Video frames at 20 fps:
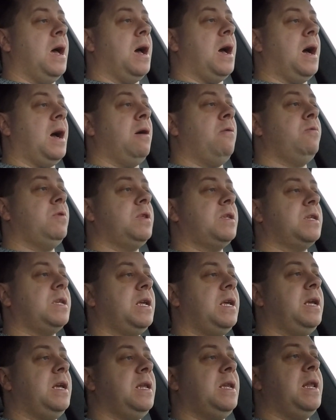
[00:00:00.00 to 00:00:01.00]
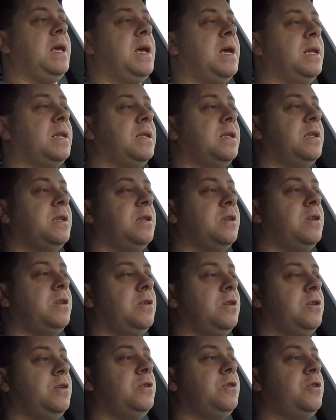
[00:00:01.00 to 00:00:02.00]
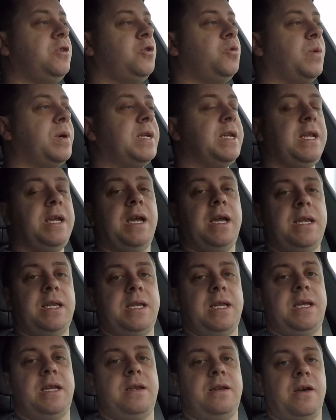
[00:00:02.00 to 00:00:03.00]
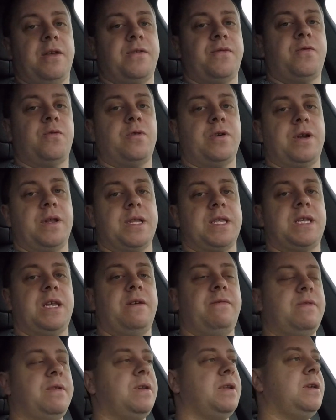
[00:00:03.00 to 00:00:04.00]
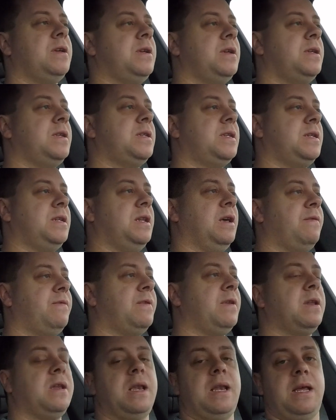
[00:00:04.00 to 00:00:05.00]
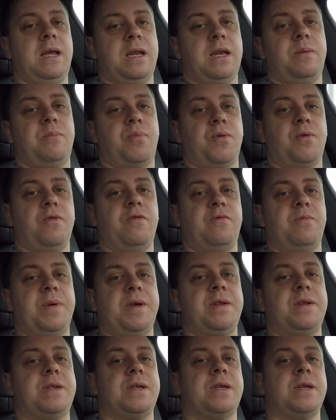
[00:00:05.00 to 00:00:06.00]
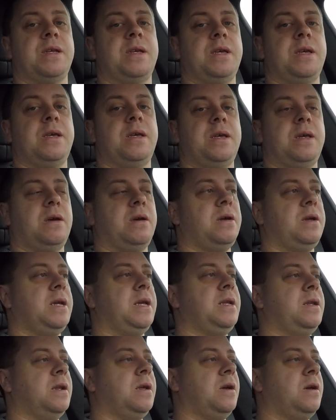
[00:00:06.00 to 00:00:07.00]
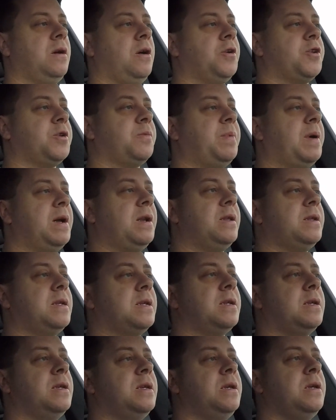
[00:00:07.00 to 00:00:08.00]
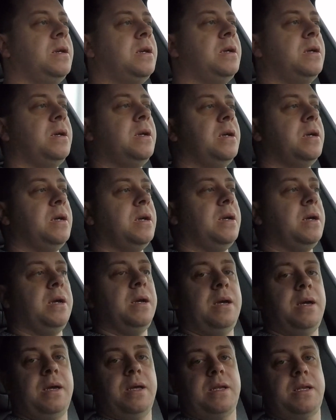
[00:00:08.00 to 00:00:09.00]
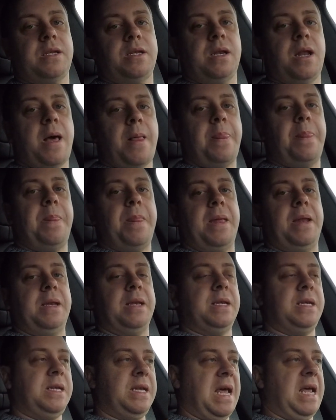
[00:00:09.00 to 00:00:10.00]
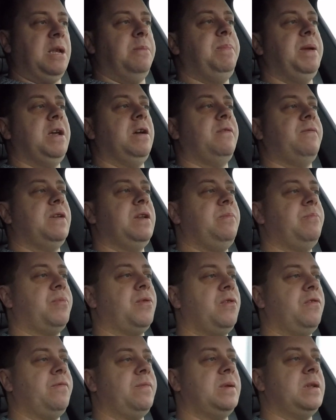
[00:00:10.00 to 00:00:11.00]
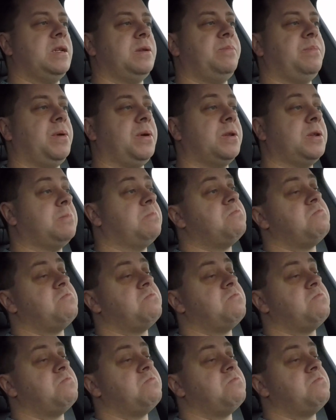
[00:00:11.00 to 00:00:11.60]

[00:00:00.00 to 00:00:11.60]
I would say that 2018.4.7 is definitely an improvement in autopilot. It's not that big of an improvement, but